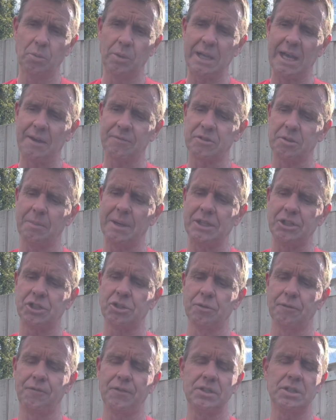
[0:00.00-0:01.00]
We have to make
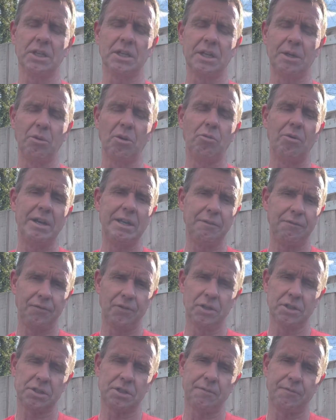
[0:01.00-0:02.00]
sure physically we're ready
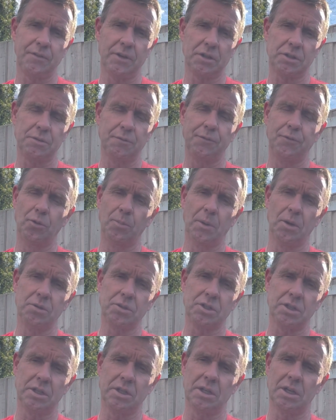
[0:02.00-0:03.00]
first and
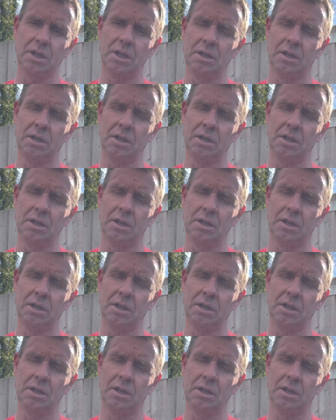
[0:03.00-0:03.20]
foremost, and